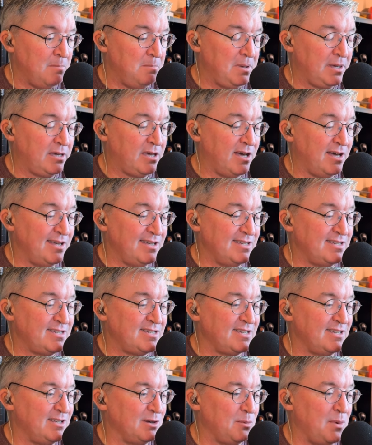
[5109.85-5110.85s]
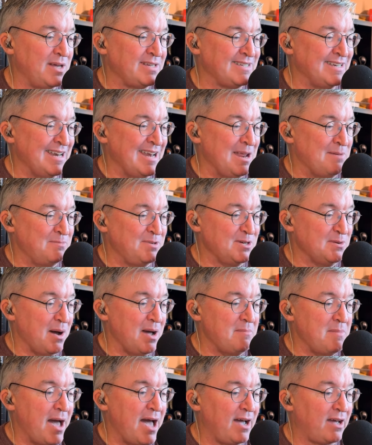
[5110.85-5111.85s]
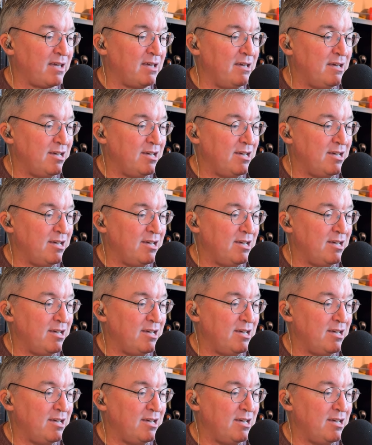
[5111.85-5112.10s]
because there wasn't an M2 iMac.